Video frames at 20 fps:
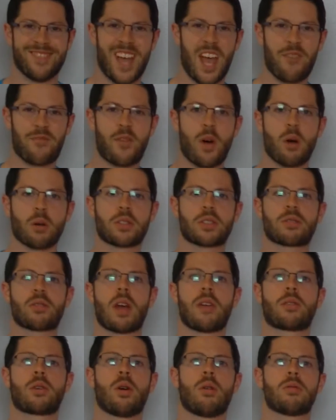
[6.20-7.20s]
Hey folks,
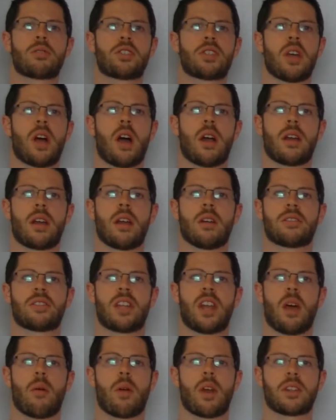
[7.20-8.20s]
Strength Coach Sean here.
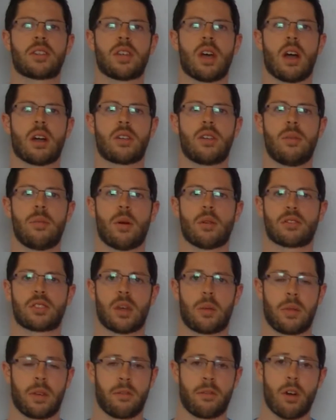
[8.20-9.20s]
Today I want to talk to you about
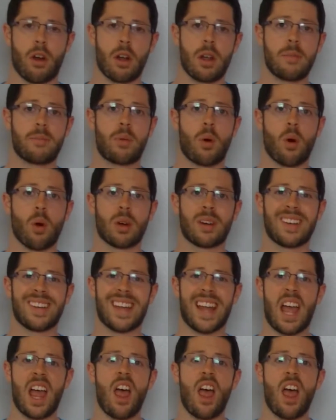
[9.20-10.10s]
something very important,